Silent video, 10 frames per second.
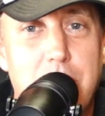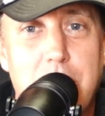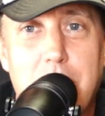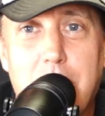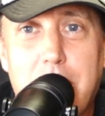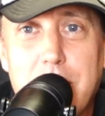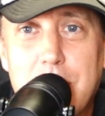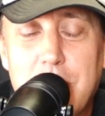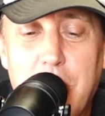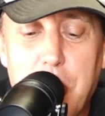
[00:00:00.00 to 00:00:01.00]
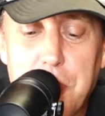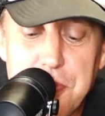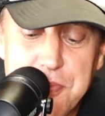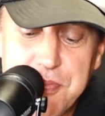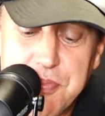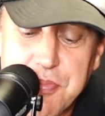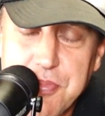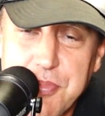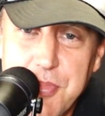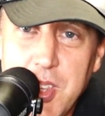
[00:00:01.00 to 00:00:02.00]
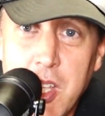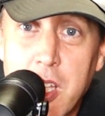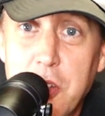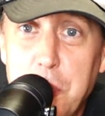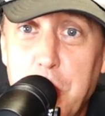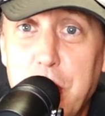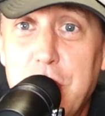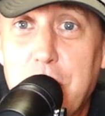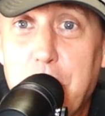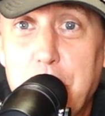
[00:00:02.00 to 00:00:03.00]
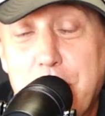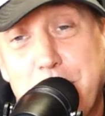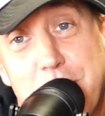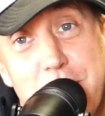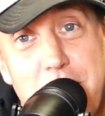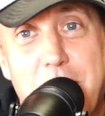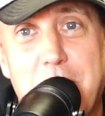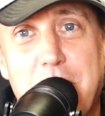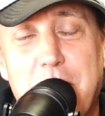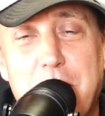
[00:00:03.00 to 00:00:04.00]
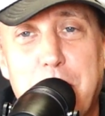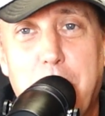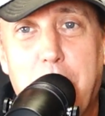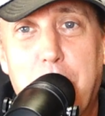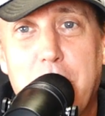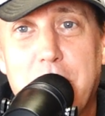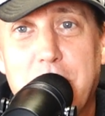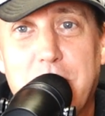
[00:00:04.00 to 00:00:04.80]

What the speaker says: All right. So, his movie. So, my rating.